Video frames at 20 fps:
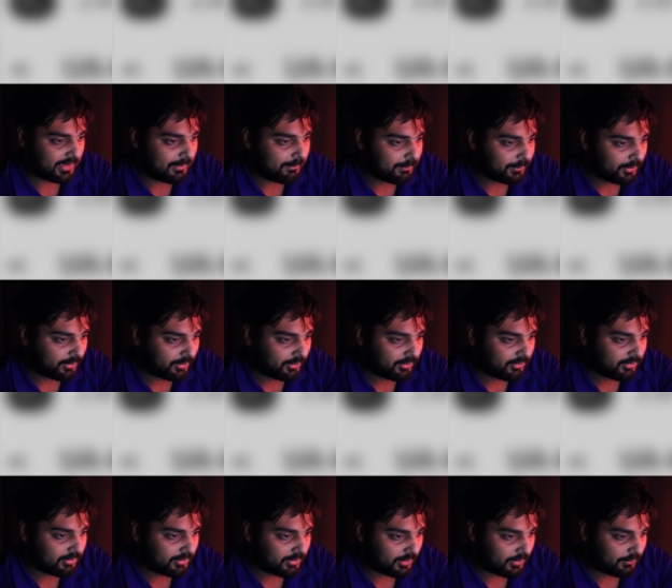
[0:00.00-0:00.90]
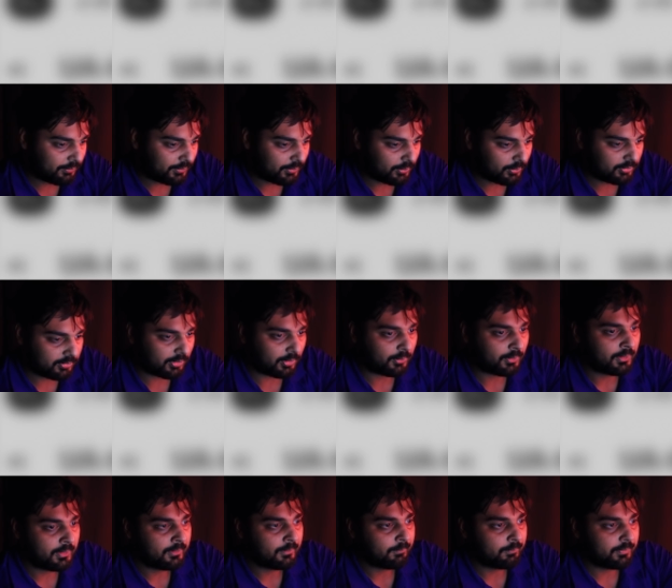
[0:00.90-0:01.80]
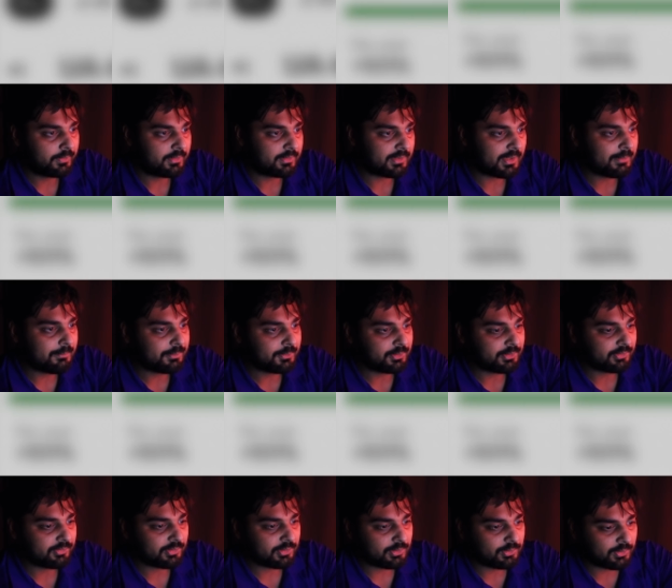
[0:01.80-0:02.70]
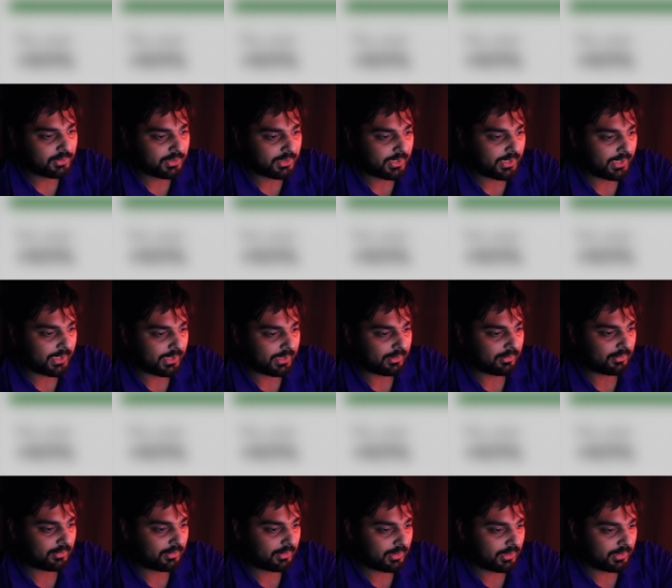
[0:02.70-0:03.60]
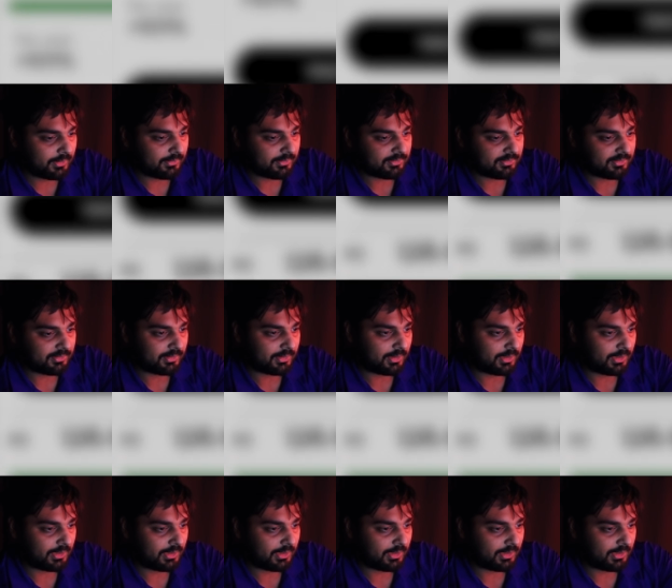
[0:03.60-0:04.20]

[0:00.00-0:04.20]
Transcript: temples if you, so temples you can get in this